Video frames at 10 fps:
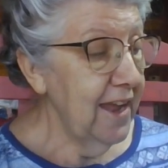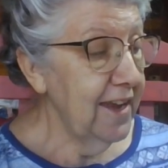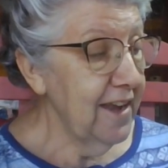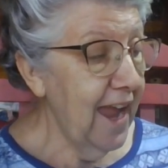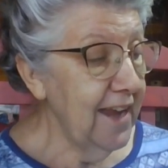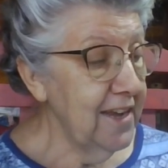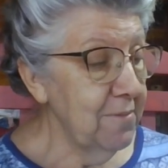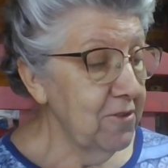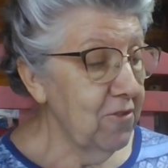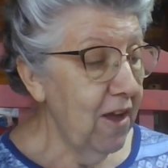and laid
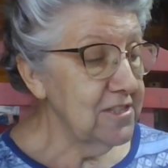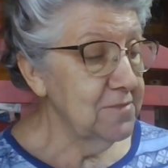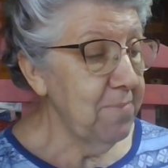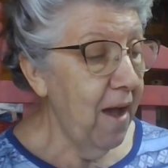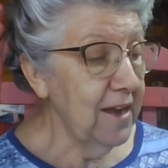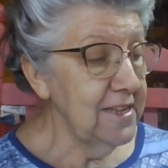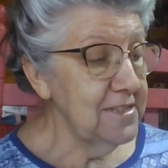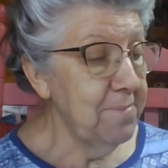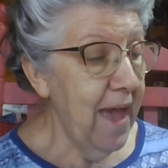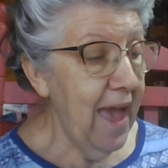him across
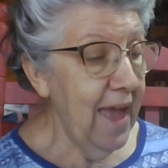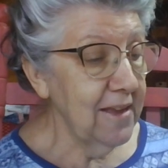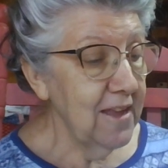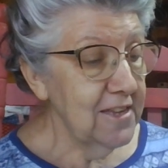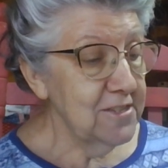Spotty's back.